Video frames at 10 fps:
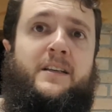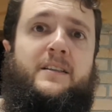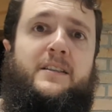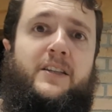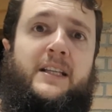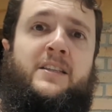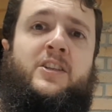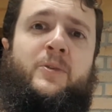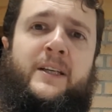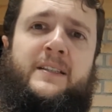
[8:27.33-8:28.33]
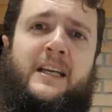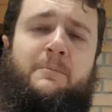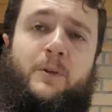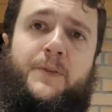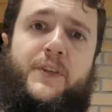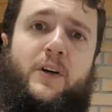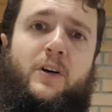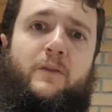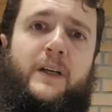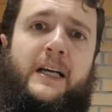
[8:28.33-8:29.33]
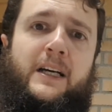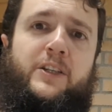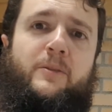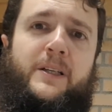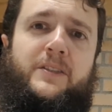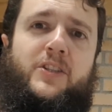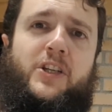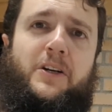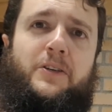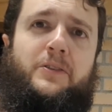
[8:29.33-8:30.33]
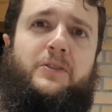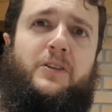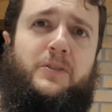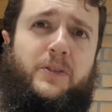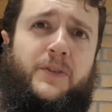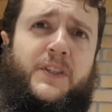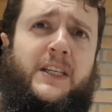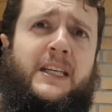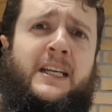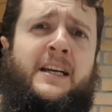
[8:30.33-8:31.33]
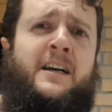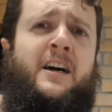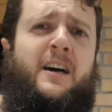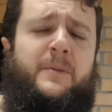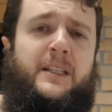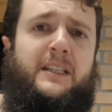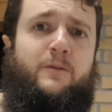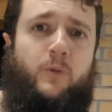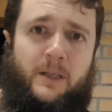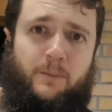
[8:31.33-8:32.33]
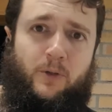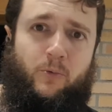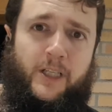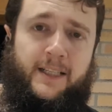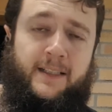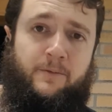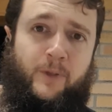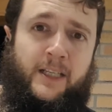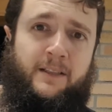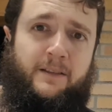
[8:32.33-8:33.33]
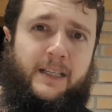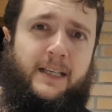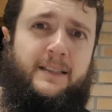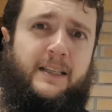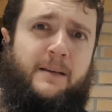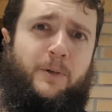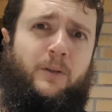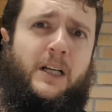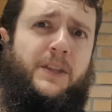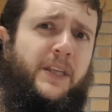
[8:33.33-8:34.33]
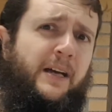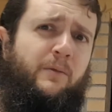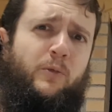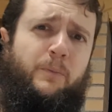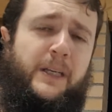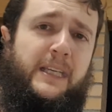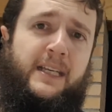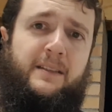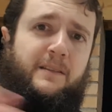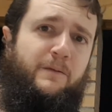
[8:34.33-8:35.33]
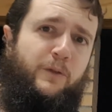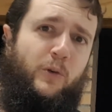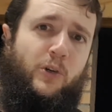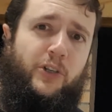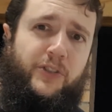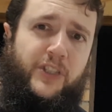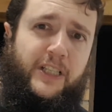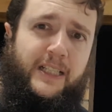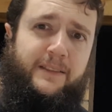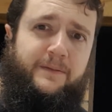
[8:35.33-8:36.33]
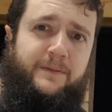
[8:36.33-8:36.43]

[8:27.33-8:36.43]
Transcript: So that's two examples of how you are meant to show congruency. I'm going to give one more weird example, and that will be it for today.